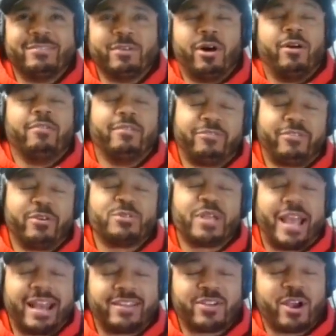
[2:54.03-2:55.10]
Well, first
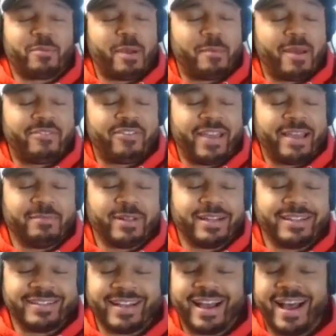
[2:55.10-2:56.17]
I got to talk about my
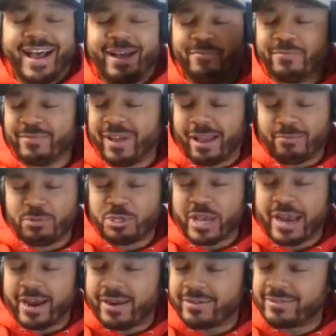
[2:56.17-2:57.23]
family. I'm
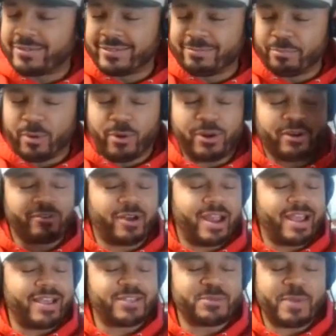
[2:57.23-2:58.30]
Jared, born and
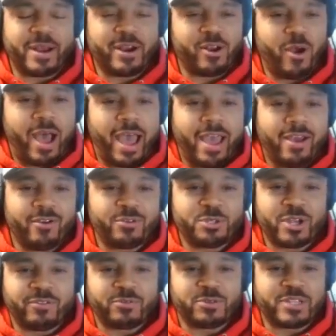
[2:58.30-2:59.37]
raised Marion, Ohio,
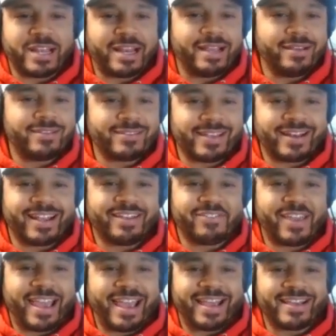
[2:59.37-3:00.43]
Shovel City, City
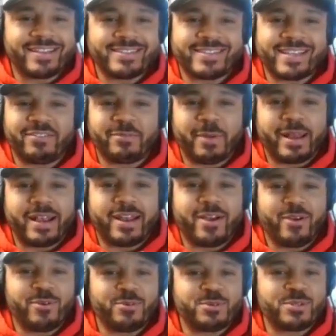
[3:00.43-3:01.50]
of Kings. Everybody
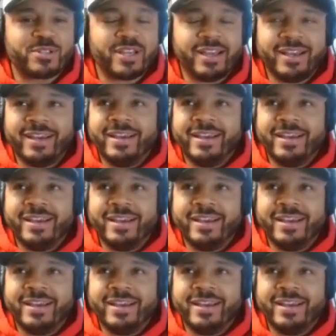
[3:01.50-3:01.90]
knows.